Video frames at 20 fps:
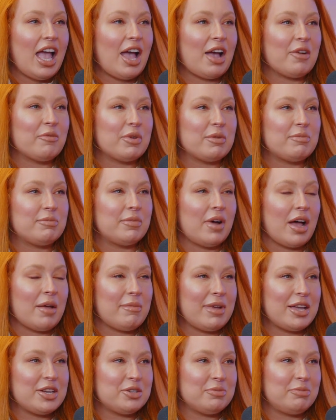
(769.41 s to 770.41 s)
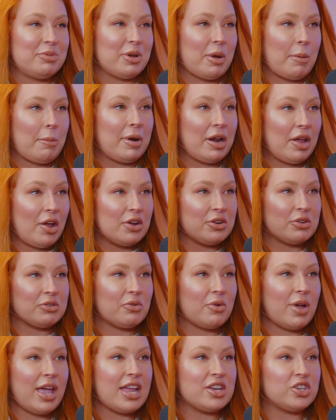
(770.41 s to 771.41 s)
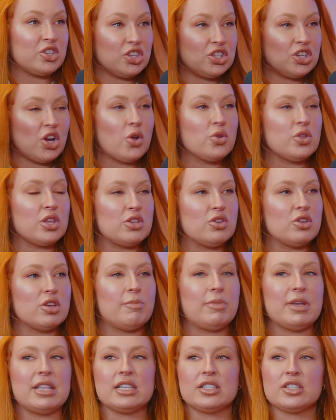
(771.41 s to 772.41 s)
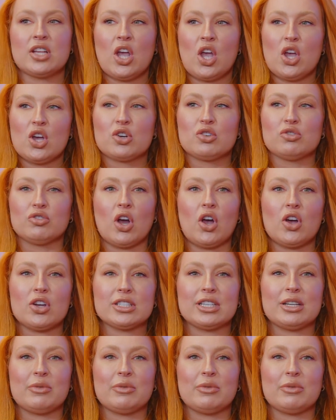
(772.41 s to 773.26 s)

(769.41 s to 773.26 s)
and I made you put a plant in your head to show that you could be this grass,